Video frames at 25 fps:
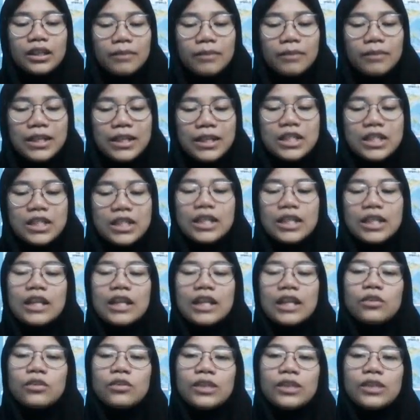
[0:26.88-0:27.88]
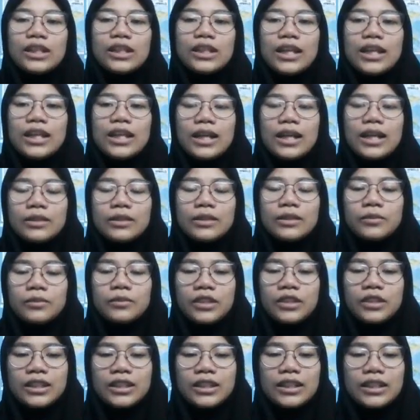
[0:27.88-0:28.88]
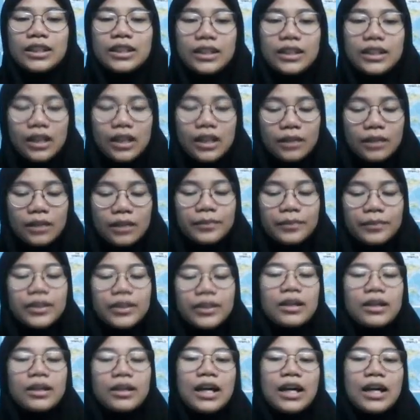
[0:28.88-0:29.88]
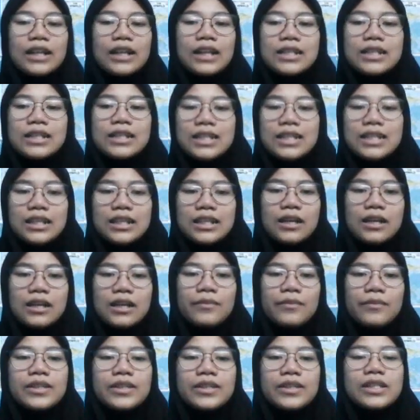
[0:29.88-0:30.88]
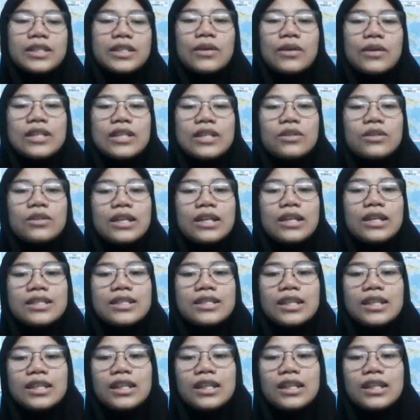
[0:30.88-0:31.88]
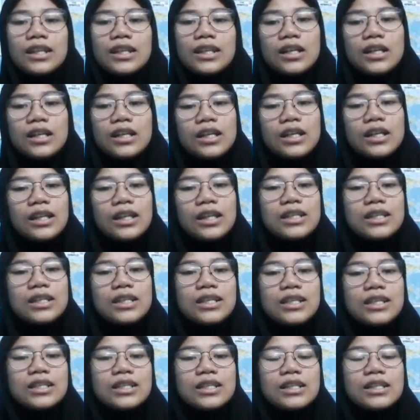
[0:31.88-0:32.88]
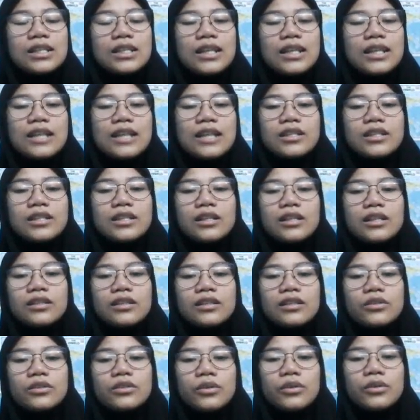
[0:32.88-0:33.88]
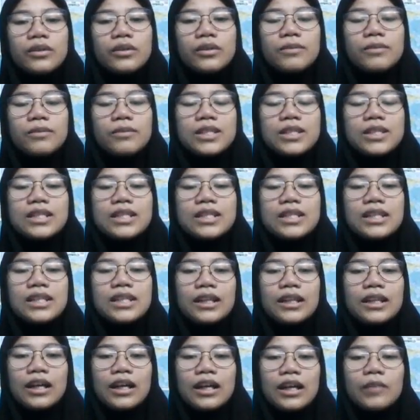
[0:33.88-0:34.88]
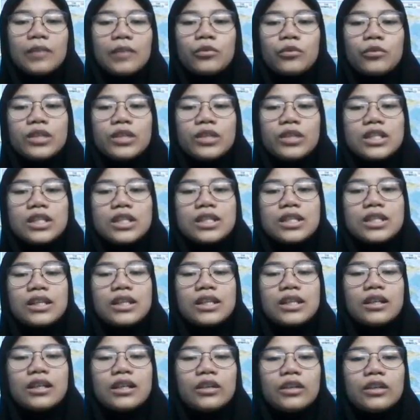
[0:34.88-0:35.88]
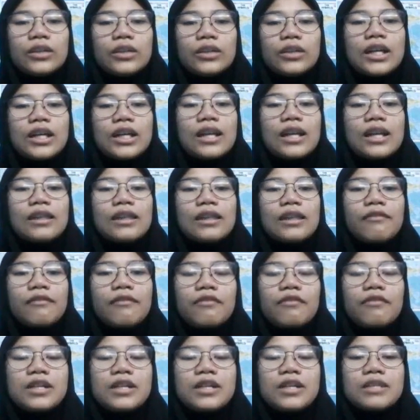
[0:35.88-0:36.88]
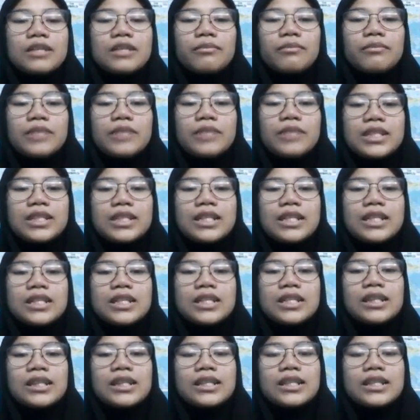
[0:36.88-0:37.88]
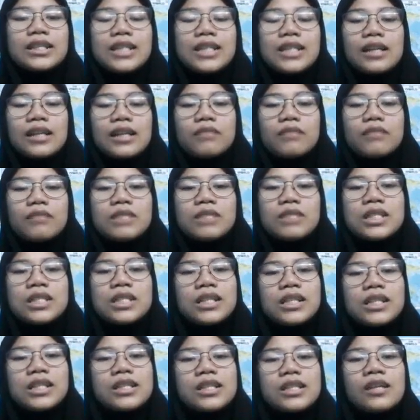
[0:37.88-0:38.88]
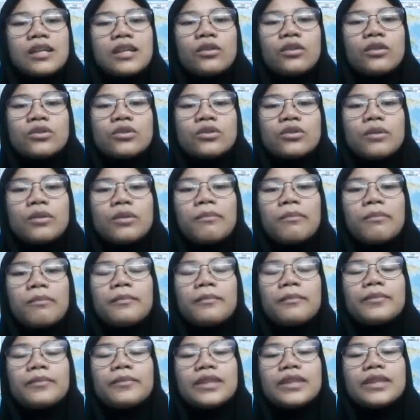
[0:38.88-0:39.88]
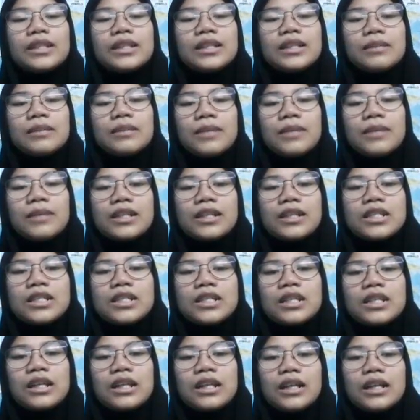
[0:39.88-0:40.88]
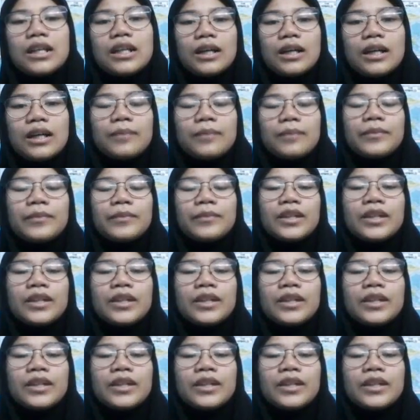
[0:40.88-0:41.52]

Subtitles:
pension, annuity, alumni income, others income. So as you can see here, this is the net statutory business income, which is include the first business, the second business, and also the partnership income